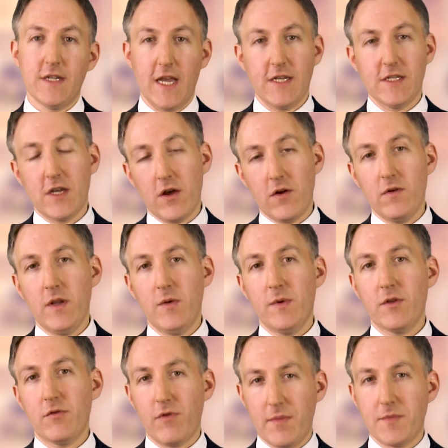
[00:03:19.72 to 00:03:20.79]
data only
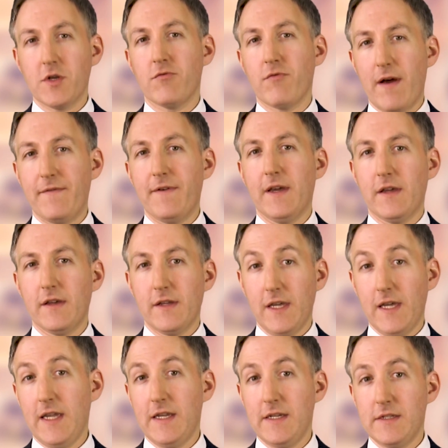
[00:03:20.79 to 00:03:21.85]
with cryptographic
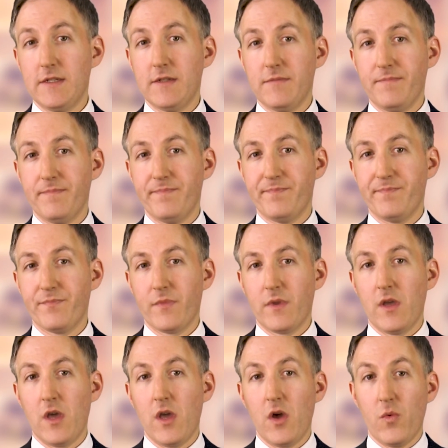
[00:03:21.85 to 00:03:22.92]
keys,
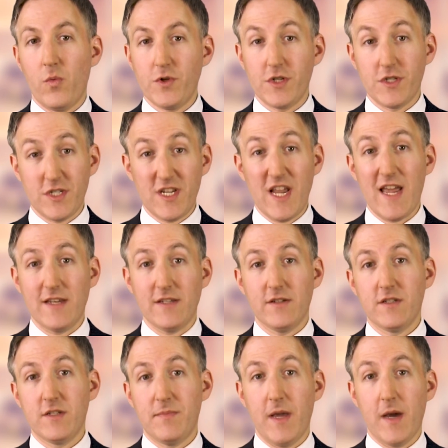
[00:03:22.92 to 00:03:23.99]
which are said
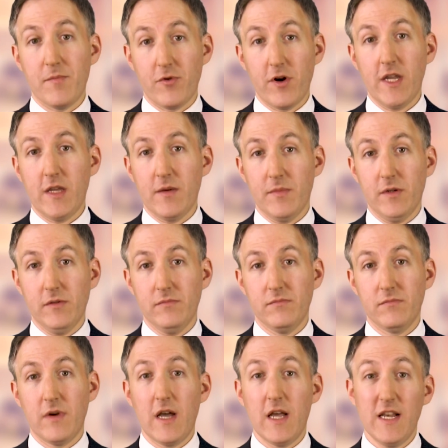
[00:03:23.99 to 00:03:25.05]
to be unbreakable,
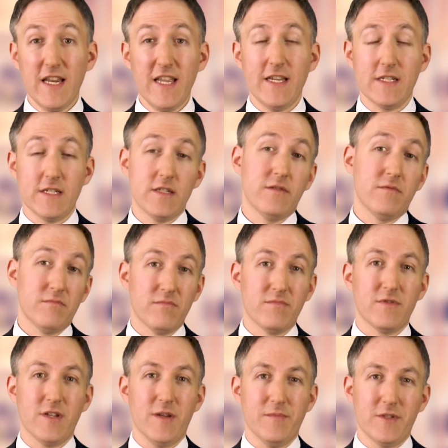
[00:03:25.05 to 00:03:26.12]
at least,
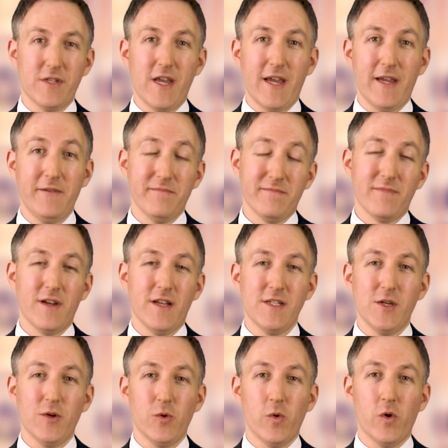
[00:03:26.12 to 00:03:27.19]
some say,
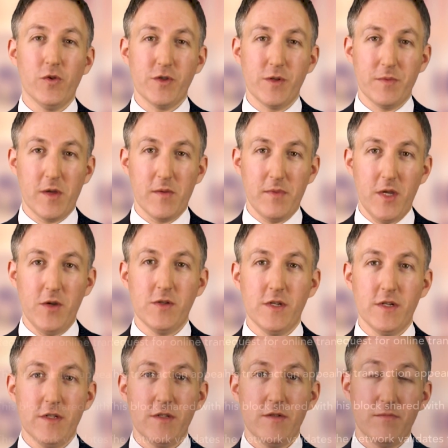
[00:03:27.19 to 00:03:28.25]
until quantum
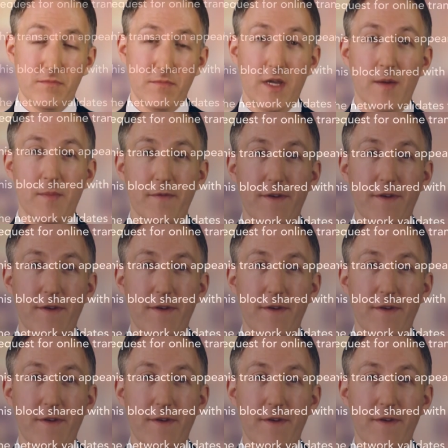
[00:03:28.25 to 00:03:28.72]
computers become